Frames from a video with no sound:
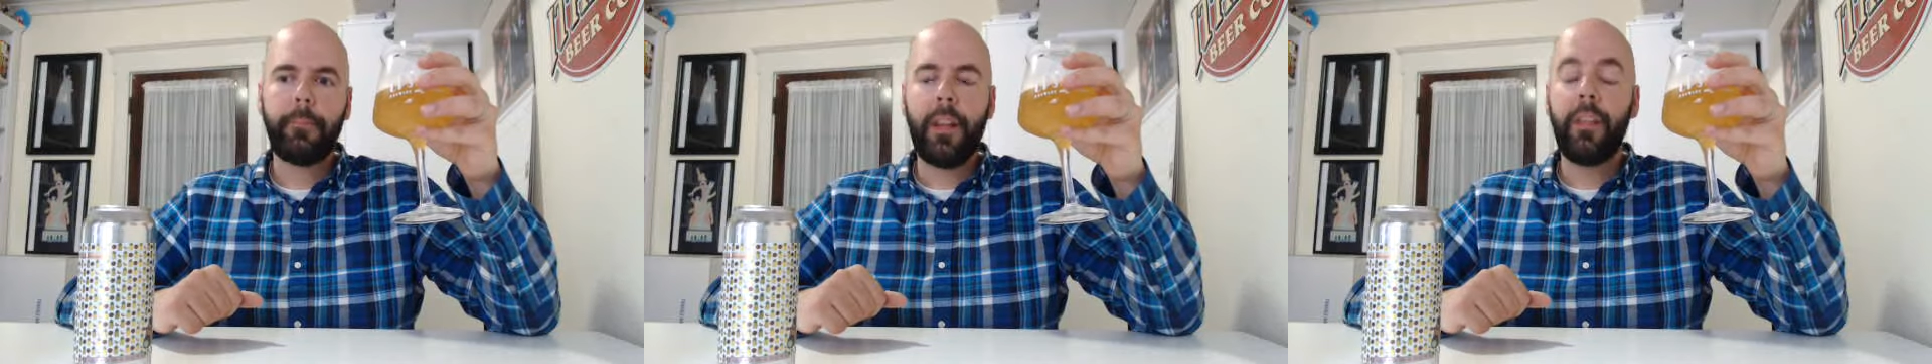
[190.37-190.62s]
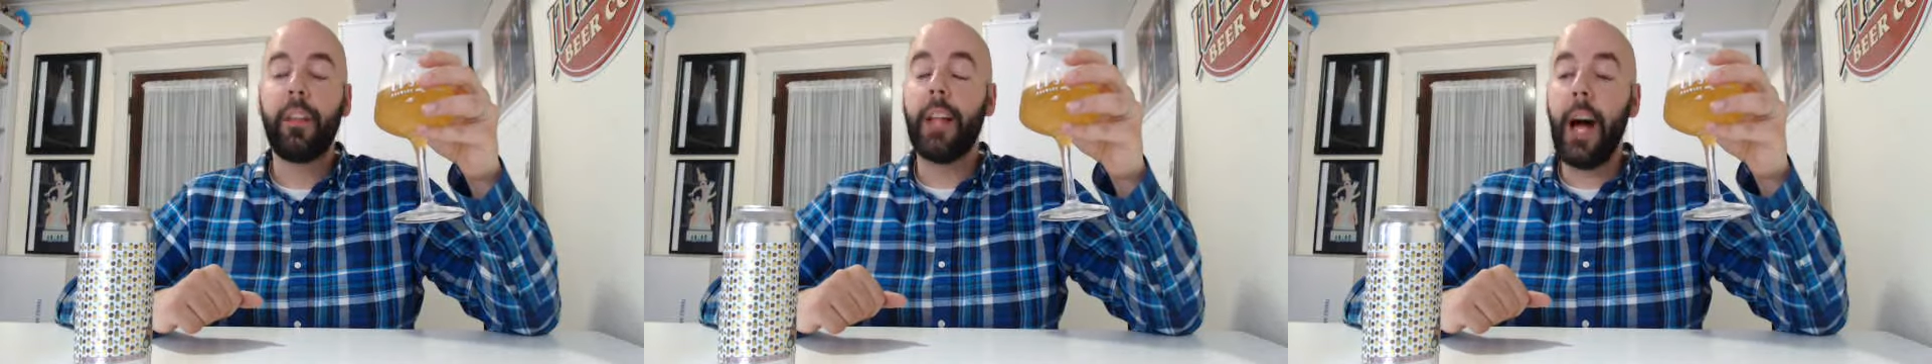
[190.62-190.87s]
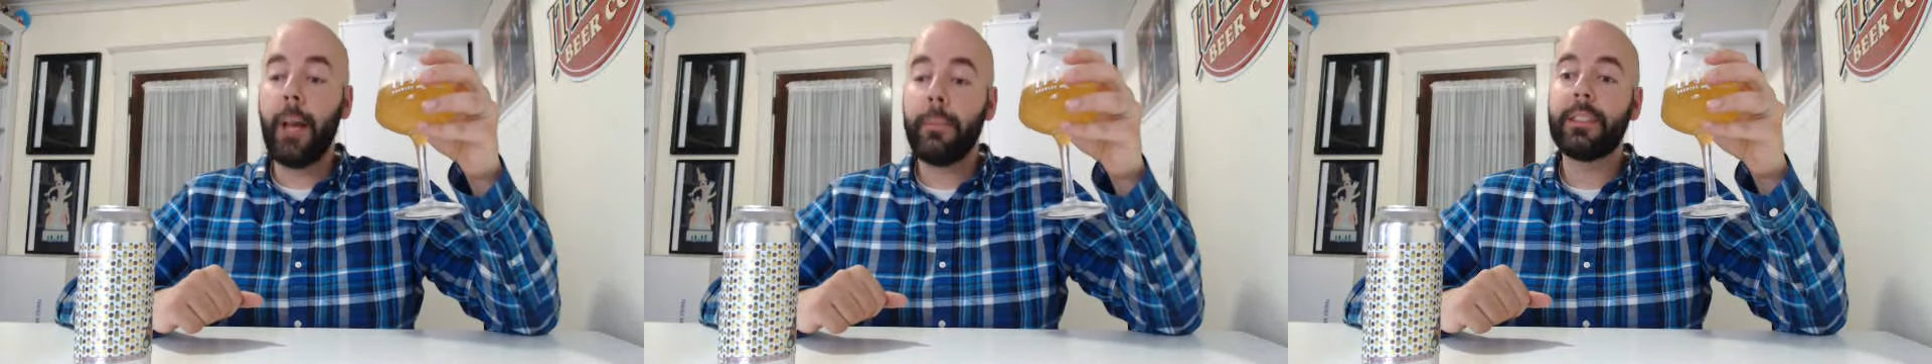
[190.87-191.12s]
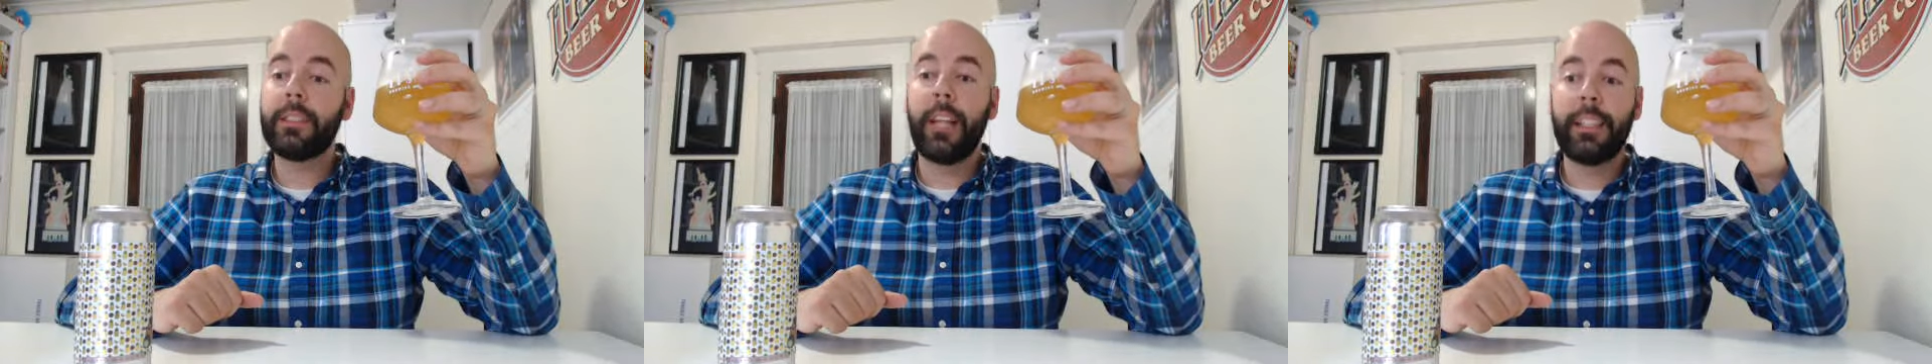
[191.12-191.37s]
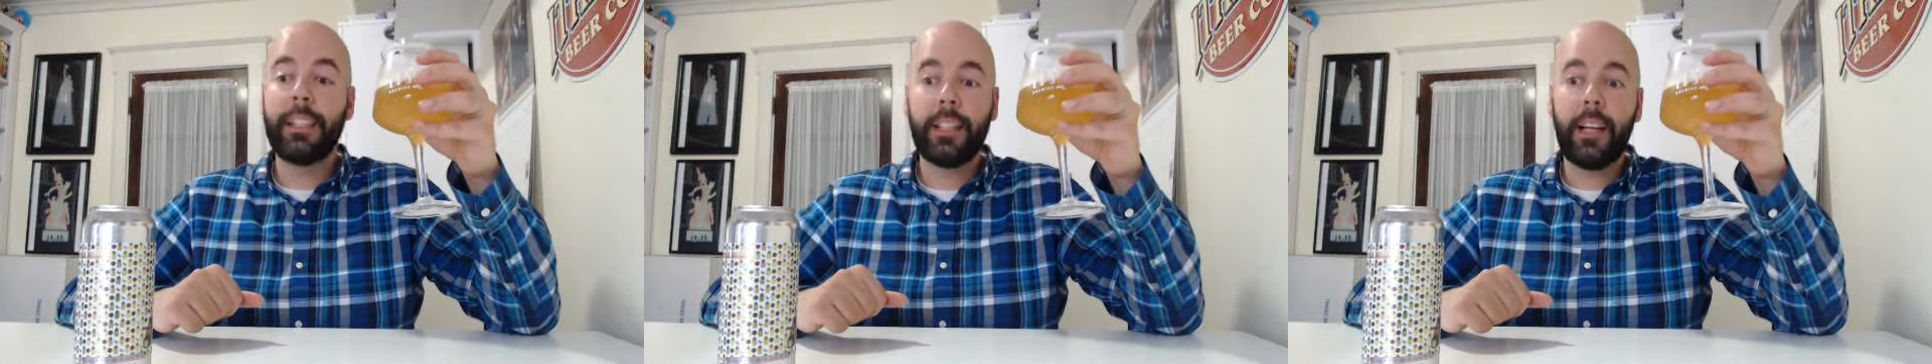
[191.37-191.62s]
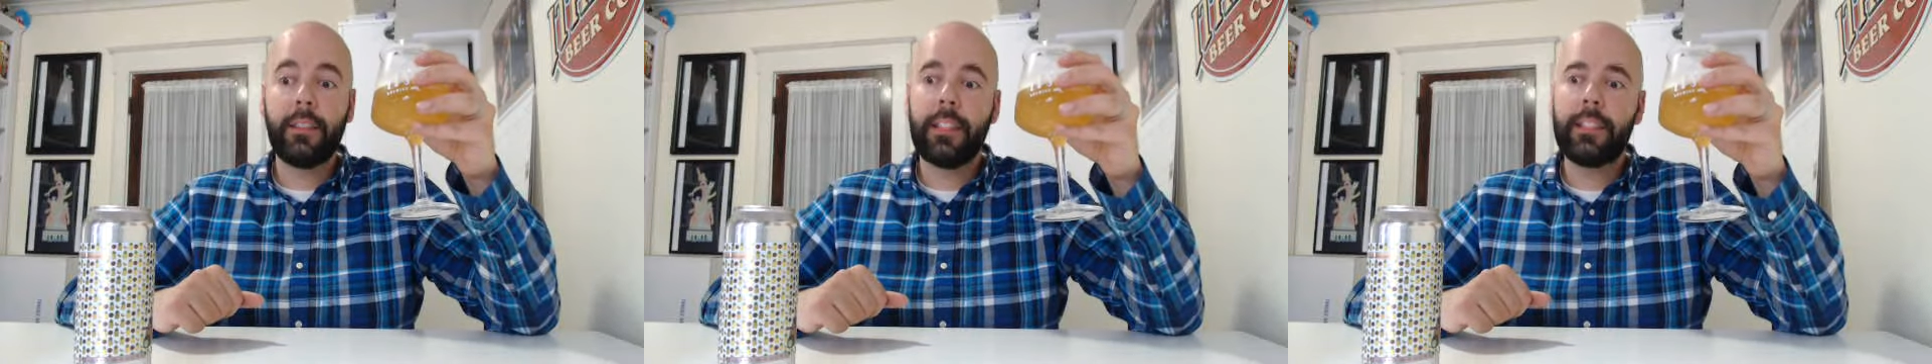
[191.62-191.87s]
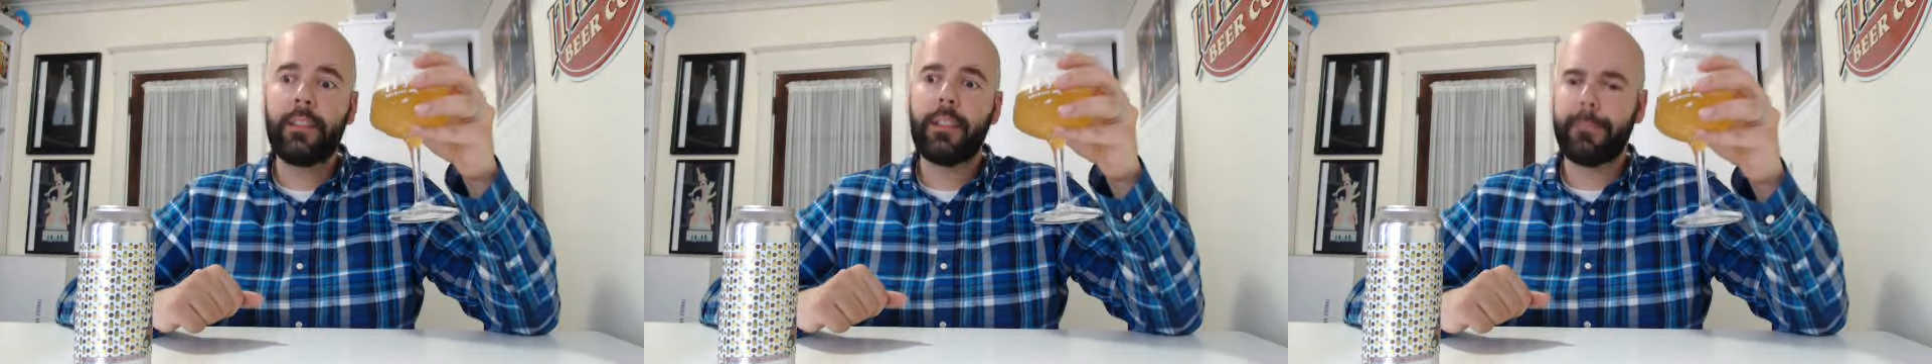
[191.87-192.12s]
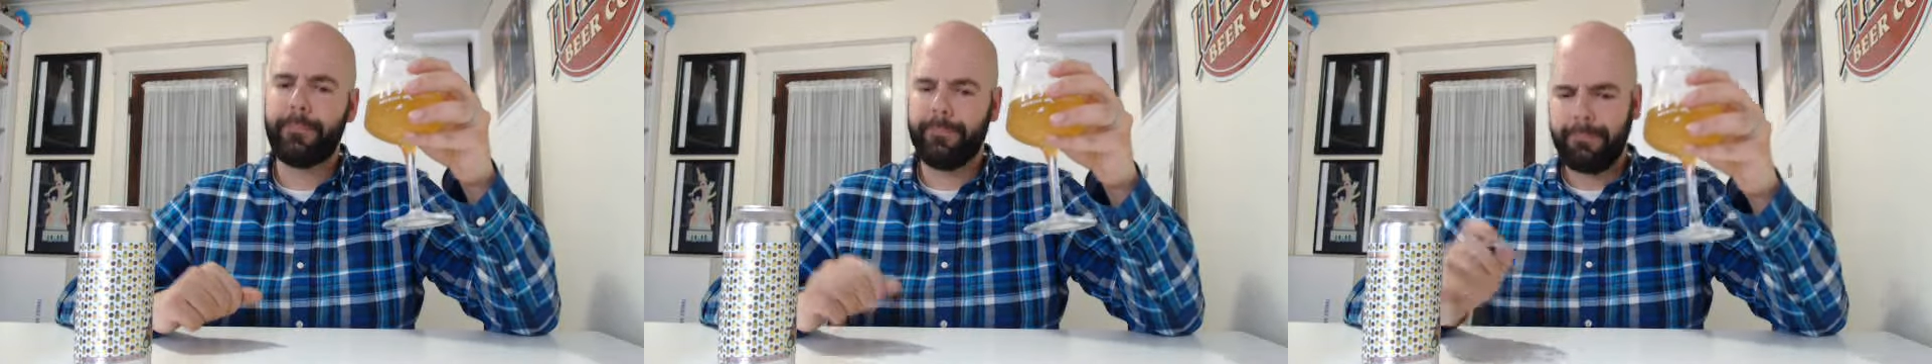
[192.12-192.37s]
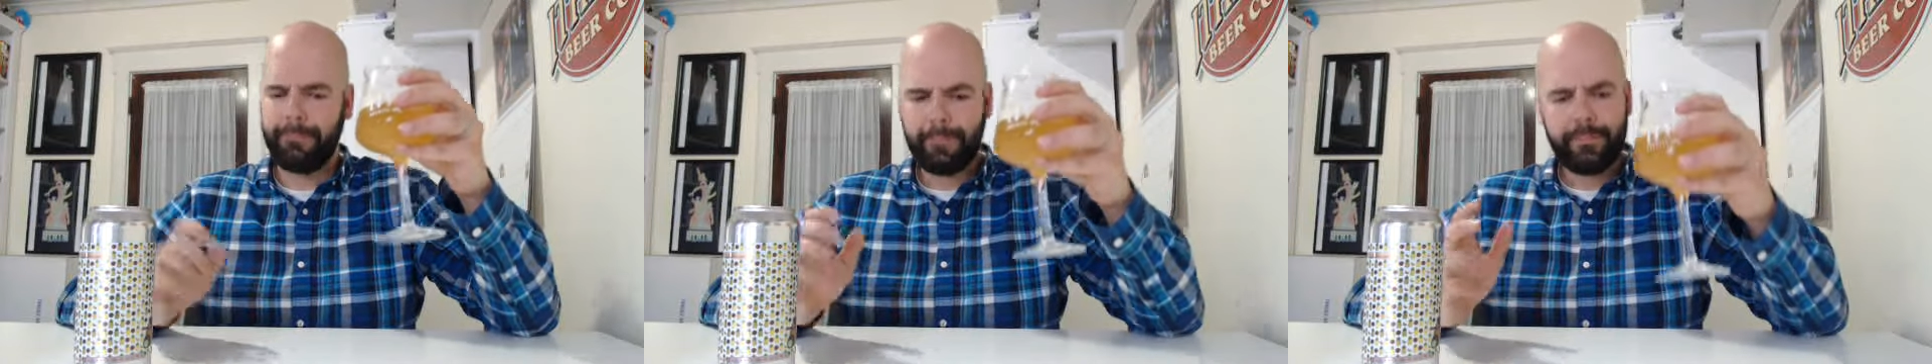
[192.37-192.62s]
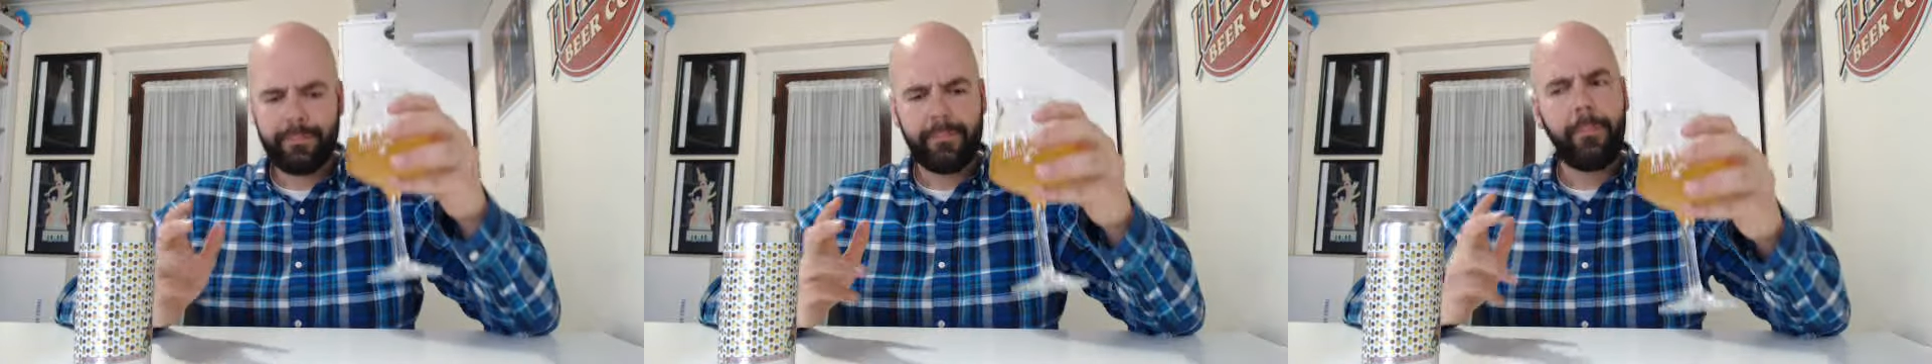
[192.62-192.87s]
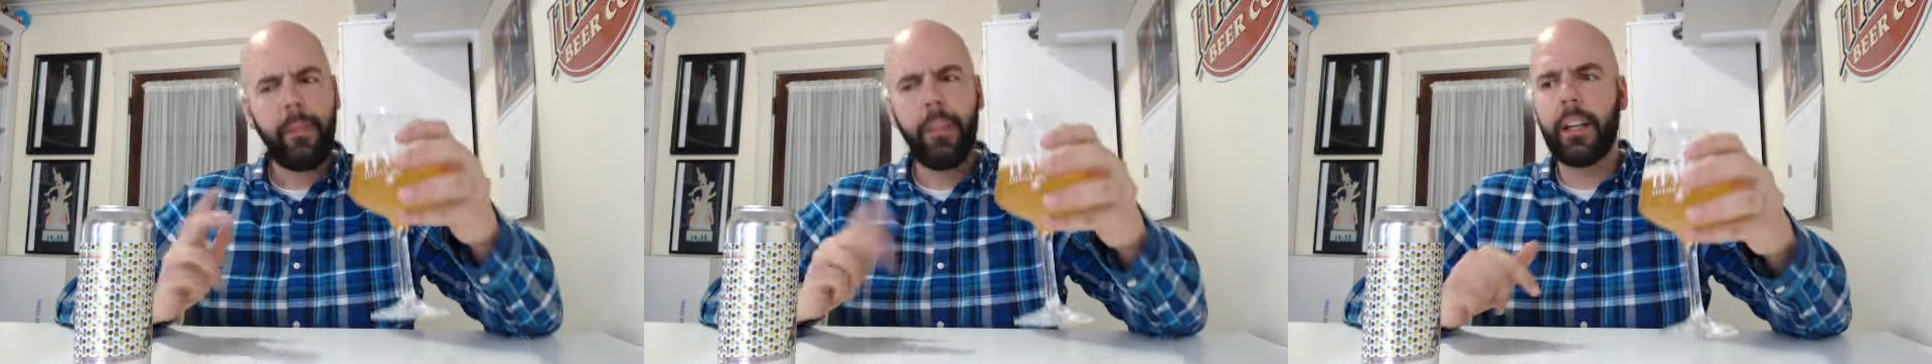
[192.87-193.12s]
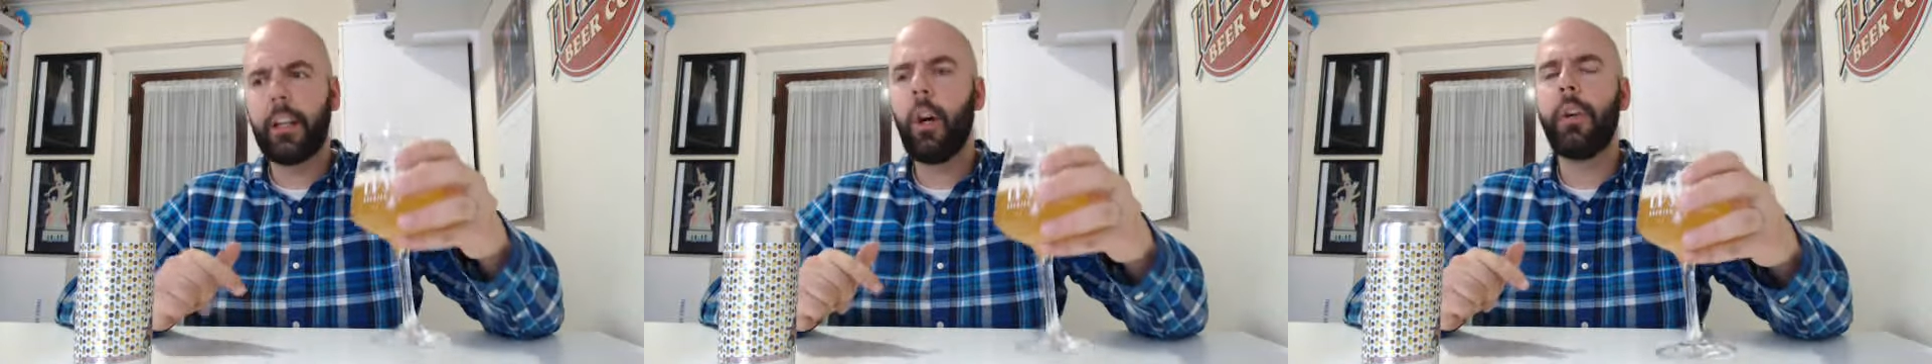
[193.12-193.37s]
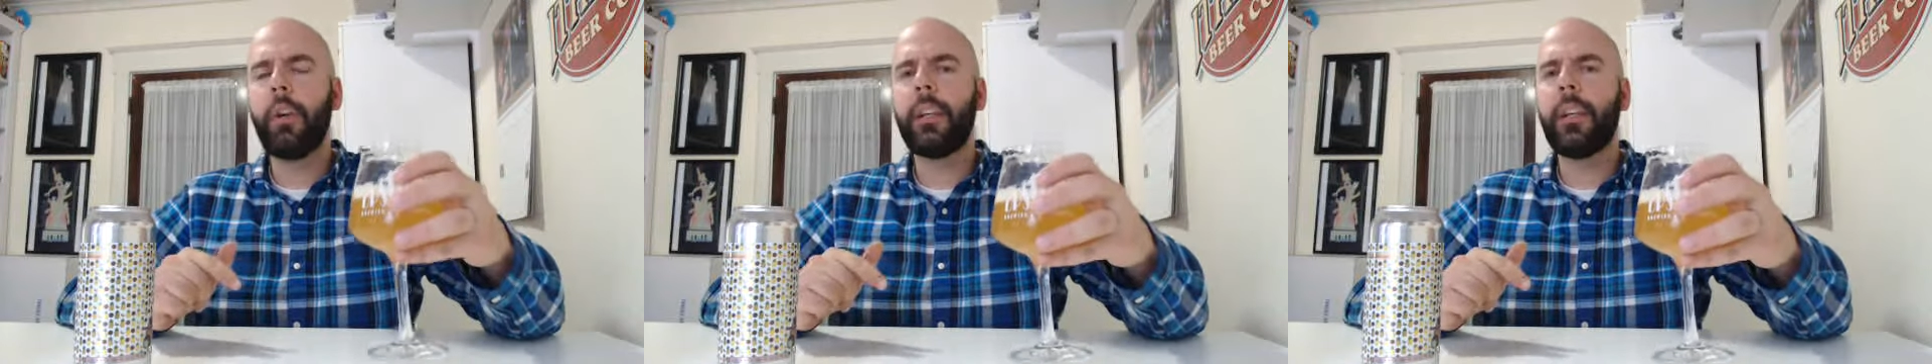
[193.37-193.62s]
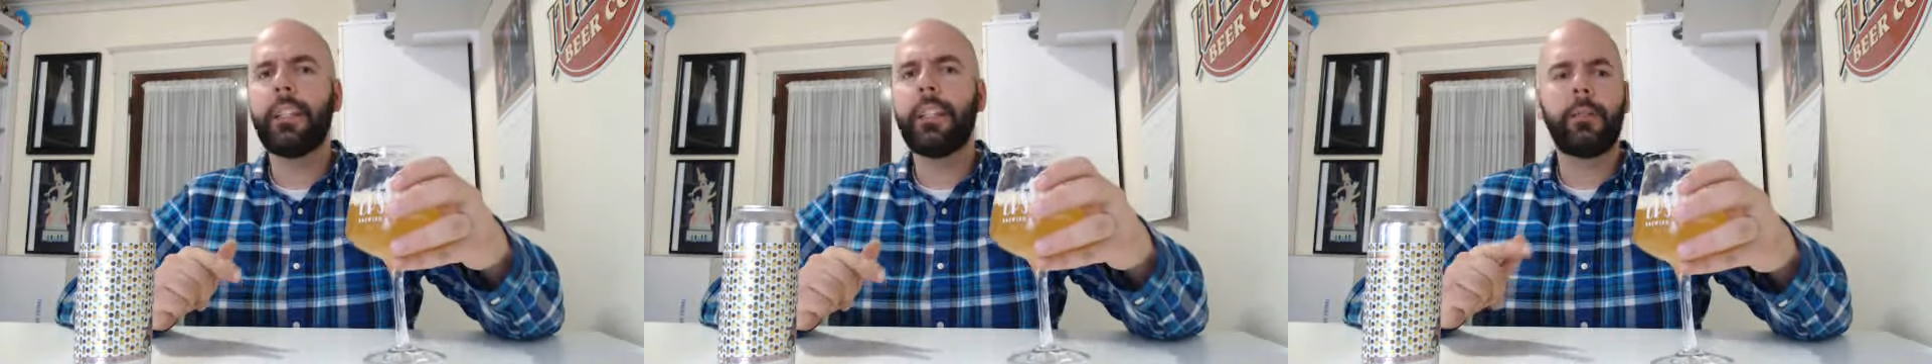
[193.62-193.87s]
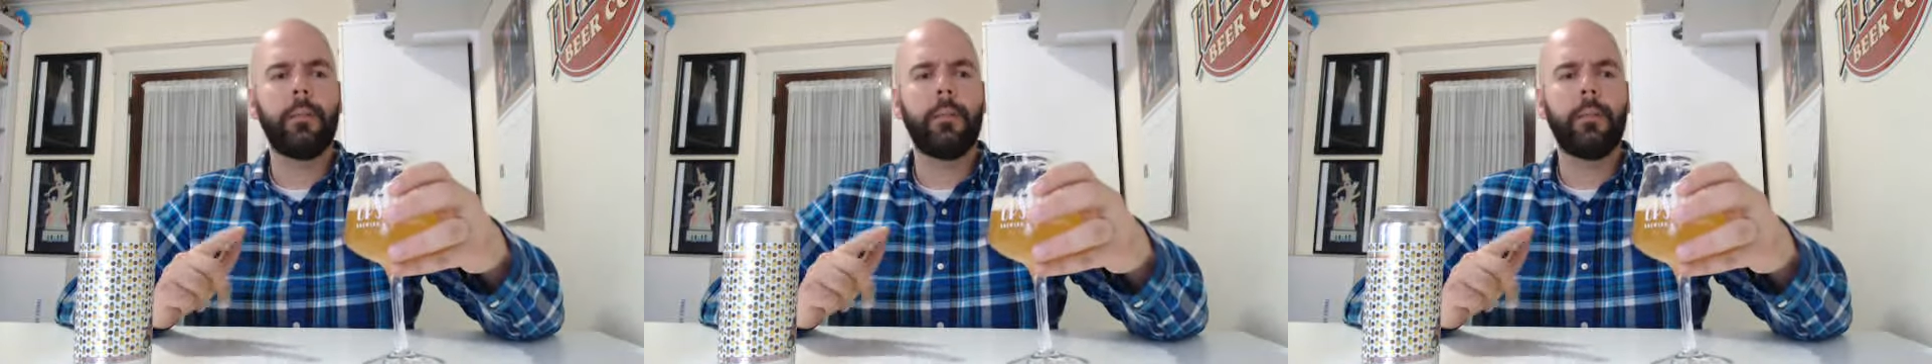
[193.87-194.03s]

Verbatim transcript: The lime is nice on this. The coconut is